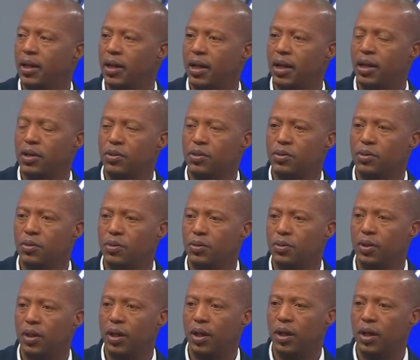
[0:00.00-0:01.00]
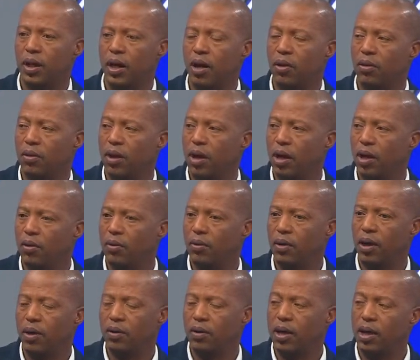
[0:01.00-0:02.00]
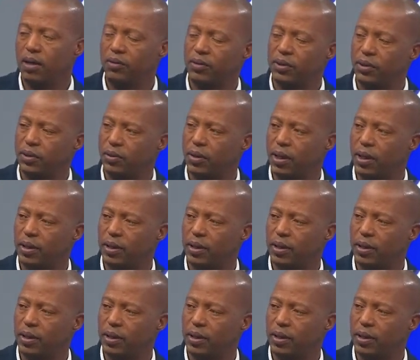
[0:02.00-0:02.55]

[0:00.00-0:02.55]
as to how covered you are at